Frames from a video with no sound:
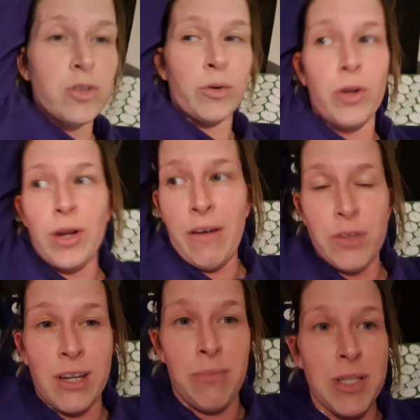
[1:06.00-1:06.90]
so you don't have
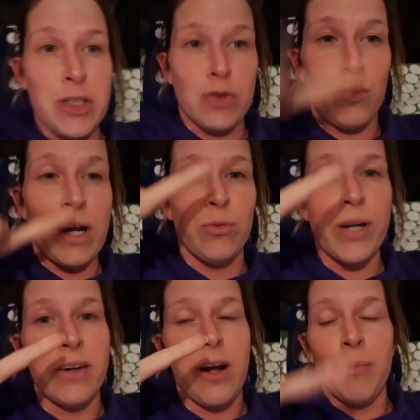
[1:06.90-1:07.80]
to give me just one
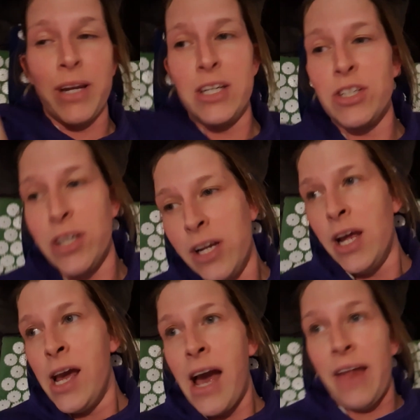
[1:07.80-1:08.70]
weird combination.
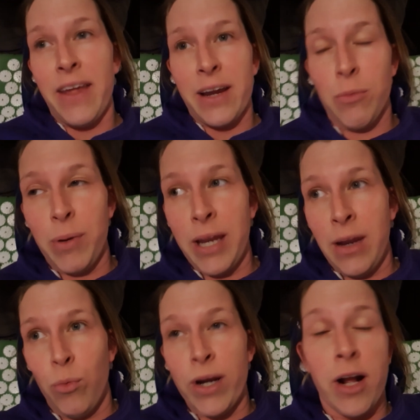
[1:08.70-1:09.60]
And that could
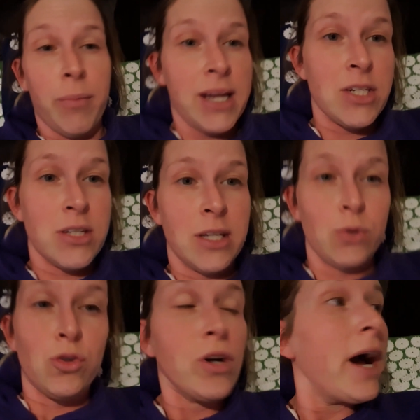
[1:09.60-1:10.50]
be weird combinations that
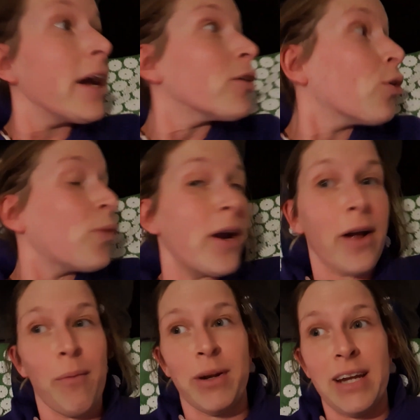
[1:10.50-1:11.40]
you tried, or
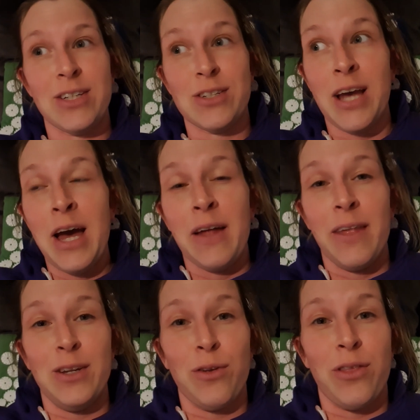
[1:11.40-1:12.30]
weird combinations
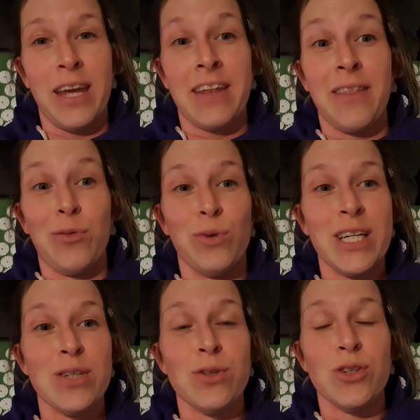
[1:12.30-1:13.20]
that you think that we
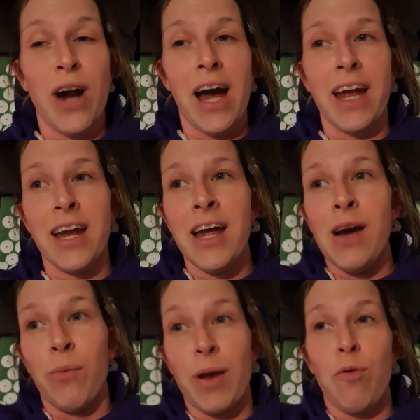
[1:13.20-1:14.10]
should try.
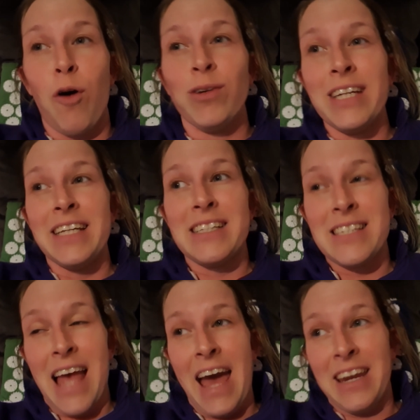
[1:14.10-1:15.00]
We won't eat
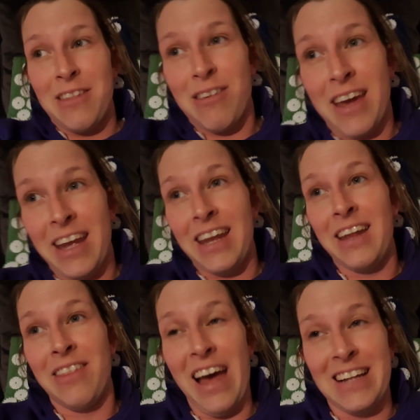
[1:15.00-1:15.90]

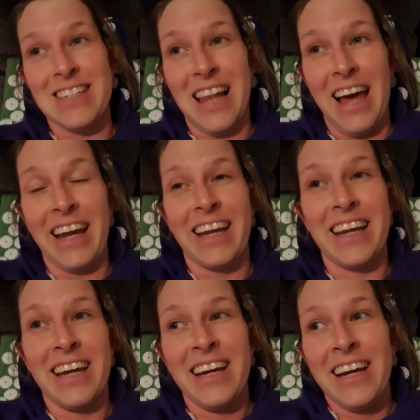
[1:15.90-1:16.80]
anything that's
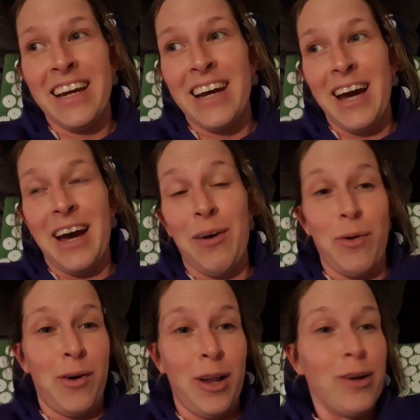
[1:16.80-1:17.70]

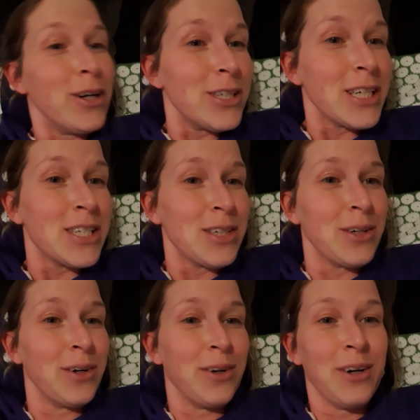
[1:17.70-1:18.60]
we're allergic
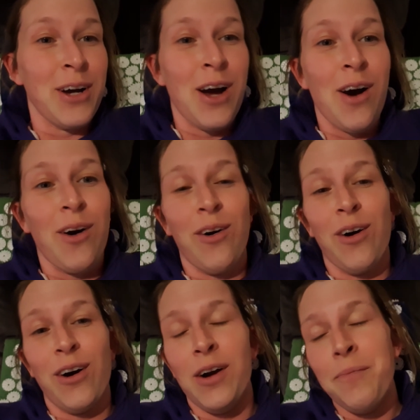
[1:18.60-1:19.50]
to,
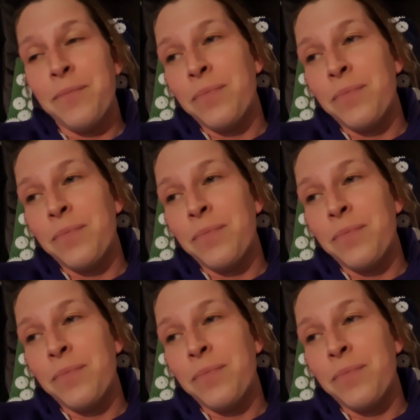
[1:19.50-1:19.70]
or